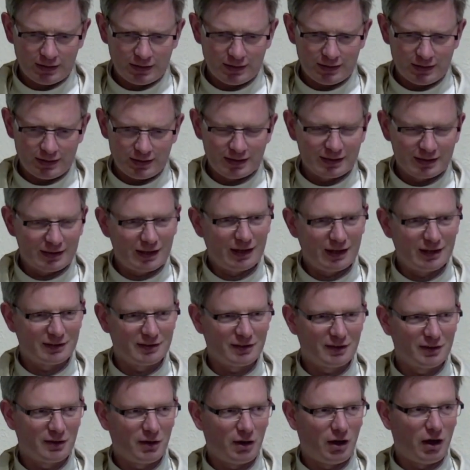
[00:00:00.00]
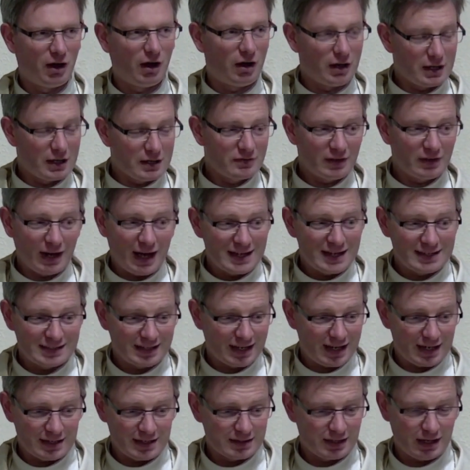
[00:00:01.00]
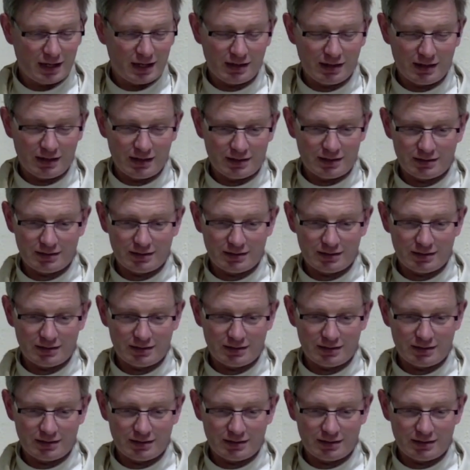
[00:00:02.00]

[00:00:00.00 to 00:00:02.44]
in that even as, as, as,